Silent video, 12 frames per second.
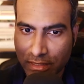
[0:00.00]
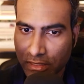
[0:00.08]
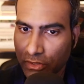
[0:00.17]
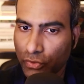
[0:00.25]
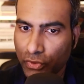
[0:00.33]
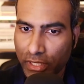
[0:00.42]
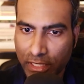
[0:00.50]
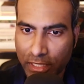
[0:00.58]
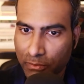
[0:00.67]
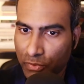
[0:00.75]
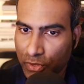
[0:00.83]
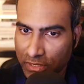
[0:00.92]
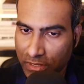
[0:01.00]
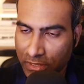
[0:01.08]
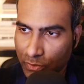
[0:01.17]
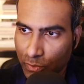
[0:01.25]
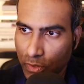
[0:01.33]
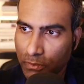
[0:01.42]
agree a prisoner
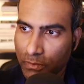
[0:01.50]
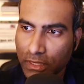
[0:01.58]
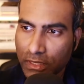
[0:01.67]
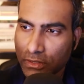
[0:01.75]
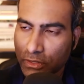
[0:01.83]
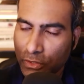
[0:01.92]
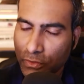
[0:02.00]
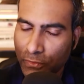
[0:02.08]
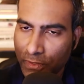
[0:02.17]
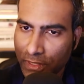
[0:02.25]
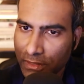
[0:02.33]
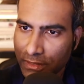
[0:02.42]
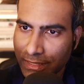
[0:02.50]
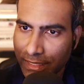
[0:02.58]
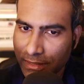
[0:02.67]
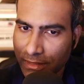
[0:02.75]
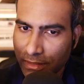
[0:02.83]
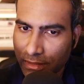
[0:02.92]
swap. Do you feel
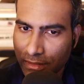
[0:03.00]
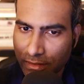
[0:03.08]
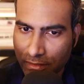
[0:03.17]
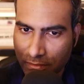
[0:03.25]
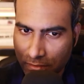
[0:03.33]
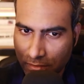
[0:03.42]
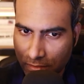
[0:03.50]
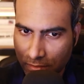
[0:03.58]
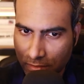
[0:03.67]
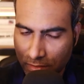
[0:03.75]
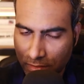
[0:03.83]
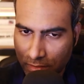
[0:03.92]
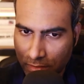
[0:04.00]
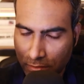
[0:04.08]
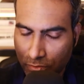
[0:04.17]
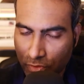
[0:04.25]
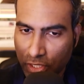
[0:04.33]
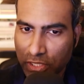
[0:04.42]
that the
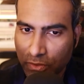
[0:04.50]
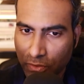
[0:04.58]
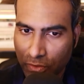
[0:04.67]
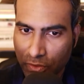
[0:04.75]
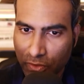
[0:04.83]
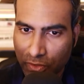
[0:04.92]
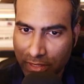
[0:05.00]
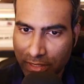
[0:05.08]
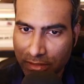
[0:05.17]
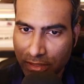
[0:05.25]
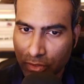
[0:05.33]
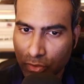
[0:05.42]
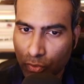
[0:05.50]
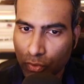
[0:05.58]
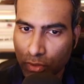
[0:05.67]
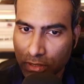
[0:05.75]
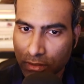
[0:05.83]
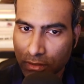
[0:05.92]
Russian authorities are
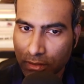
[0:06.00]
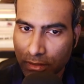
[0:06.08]
cruel